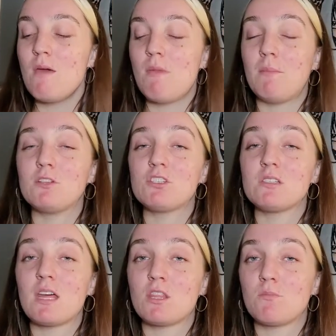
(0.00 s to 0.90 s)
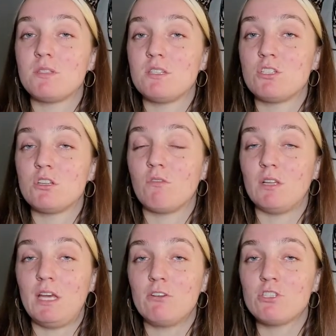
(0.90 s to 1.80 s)
maybe it's just that the position of
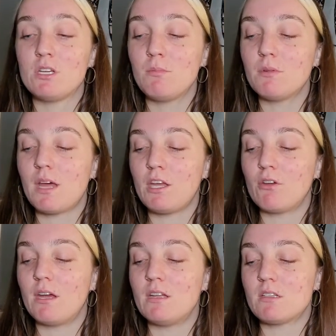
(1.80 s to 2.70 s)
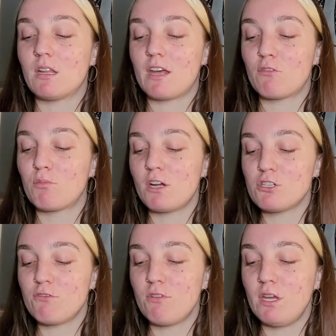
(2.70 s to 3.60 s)
leadership that you're in is a lot of
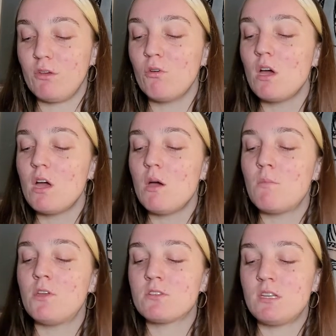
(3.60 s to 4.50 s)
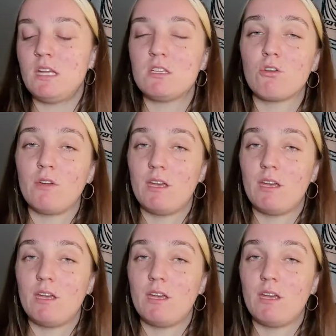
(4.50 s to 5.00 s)
pressure for you, but there's a need to